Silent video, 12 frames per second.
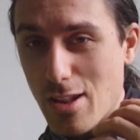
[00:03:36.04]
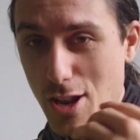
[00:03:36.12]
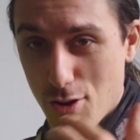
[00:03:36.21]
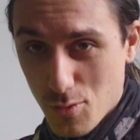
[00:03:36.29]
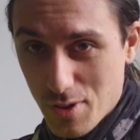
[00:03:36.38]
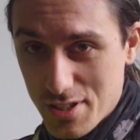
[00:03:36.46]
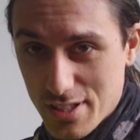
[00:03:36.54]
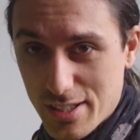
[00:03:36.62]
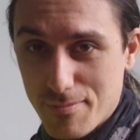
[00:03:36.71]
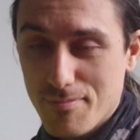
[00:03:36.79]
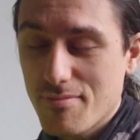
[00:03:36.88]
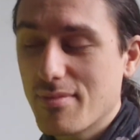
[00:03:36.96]
noisy.
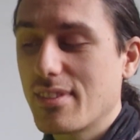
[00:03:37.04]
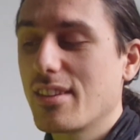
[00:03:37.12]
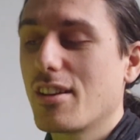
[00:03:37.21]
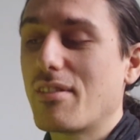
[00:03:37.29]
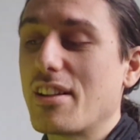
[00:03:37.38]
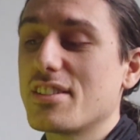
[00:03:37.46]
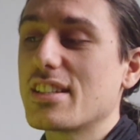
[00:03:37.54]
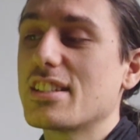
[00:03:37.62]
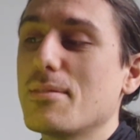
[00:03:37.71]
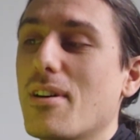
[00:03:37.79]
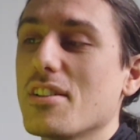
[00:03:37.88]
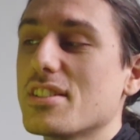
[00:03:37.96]
Around 60
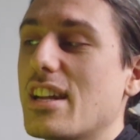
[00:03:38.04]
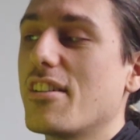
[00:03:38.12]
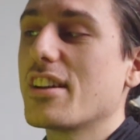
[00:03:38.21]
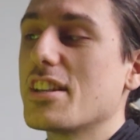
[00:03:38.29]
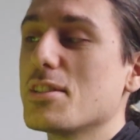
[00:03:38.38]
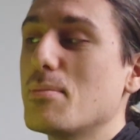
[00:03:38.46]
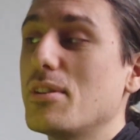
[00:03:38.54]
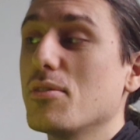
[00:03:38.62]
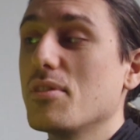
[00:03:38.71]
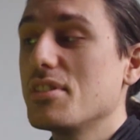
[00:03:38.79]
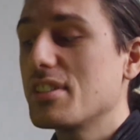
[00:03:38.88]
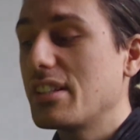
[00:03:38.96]
miles an hour, it gets a bit
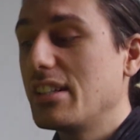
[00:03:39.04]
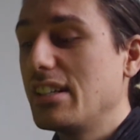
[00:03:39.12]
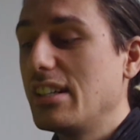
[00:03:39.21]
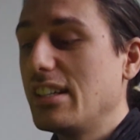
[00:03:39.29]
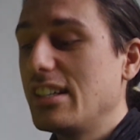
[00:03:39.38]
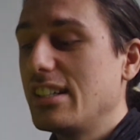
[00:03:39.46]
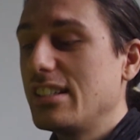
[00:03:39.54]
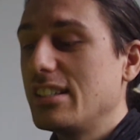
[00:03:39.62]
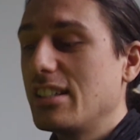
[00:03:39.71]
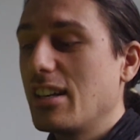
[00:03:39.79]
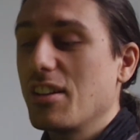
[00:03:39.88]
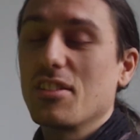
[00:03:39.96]
noisy.
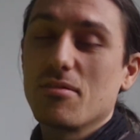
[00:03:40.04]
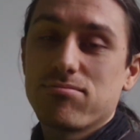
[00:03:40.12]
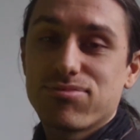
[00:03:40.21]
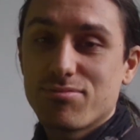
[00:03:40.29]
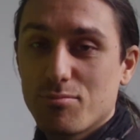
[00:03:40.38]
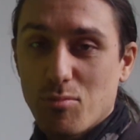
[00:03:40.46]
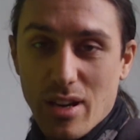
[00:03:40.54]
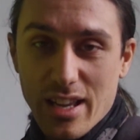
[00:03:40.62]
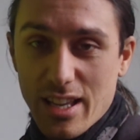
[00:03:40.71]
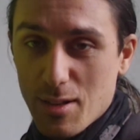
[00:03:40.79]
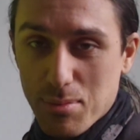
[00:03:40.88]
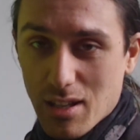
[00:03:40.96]

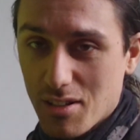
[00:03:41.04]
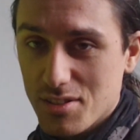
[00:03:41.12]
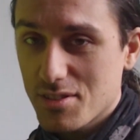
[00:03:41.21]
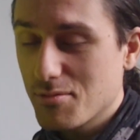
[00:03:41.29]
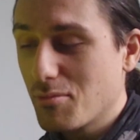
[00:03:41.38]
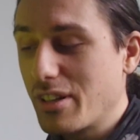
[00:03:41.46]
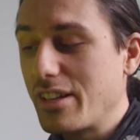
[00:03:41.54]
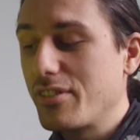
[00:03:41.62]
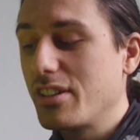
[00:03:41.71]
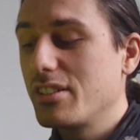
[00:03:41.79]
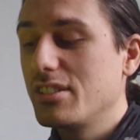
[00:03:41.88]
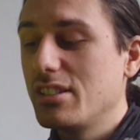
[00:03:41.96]
Wear earplugs,
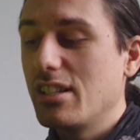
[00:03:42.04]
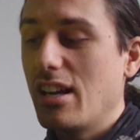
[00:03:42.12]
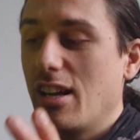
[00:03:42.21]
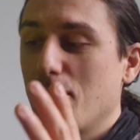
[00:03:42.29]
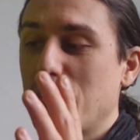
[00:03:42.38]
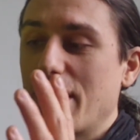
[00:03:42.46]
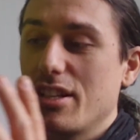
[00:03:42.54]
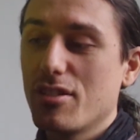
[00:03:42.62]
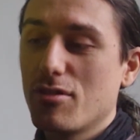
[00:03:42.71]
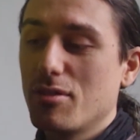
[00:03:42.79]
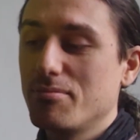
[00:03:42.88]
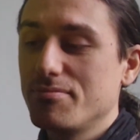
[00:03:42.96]
whatever. Plenty of
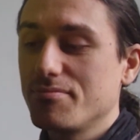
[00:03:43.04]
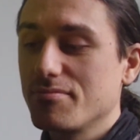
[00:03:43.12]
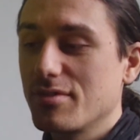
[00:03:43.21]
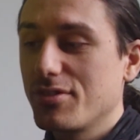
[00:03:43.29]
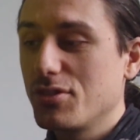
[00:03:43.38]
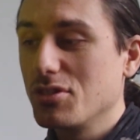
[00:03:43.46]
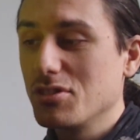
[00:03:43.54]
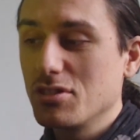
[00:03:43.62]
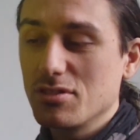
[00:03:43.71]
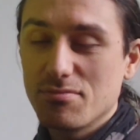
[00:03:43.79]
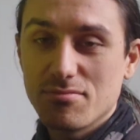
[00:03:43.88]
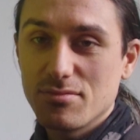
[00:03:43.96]
room
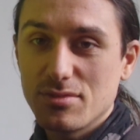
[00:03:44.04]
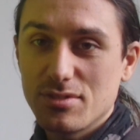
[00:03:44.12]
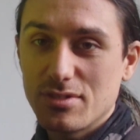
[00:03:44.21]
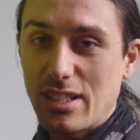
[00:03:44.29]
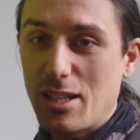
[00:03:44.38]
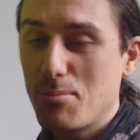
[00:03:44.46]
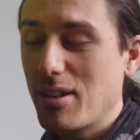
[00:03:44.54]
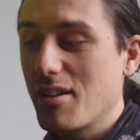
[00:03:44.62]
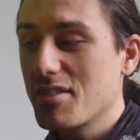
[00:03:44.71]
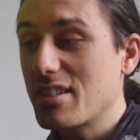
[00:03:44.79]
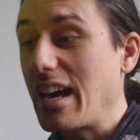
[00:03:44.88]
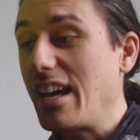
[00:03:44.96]
for
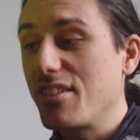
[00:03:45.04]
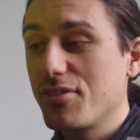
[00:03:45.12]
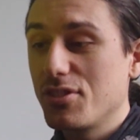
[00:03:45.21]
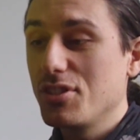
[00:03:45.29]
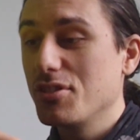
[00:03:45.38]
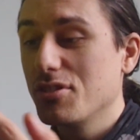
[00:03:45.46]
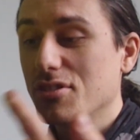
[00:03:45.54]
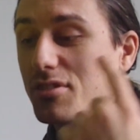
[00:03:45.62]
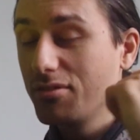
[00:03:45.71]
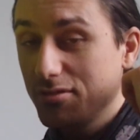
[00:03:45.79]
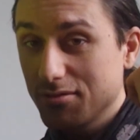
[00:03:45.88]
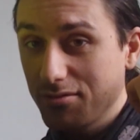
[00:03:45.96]
earplugs and for your
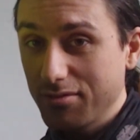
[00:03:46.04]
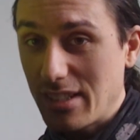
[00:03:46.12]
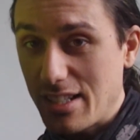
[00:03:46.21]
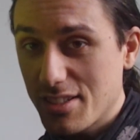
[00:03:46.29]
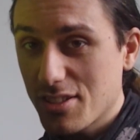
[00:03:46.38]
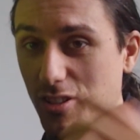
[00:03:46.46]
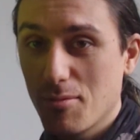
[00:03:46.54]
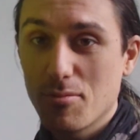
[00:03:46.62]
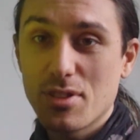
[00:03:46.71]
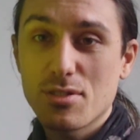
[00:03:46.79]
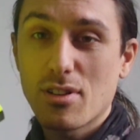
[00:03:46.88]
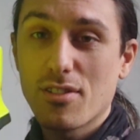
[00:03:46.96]
intercom,
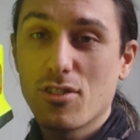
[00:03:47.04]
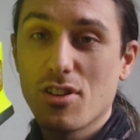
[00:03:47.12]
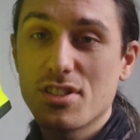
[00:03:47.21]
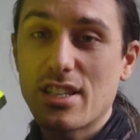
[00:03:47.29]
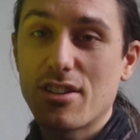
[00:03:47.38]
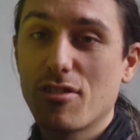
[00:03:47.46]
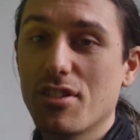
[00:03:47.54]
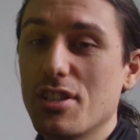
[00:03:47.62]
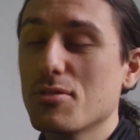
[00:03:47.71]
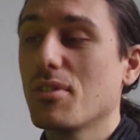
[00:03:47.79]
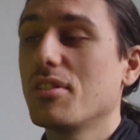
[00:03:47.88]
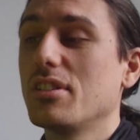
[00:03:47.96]
which I've got a center on
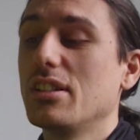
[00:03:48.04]
this one.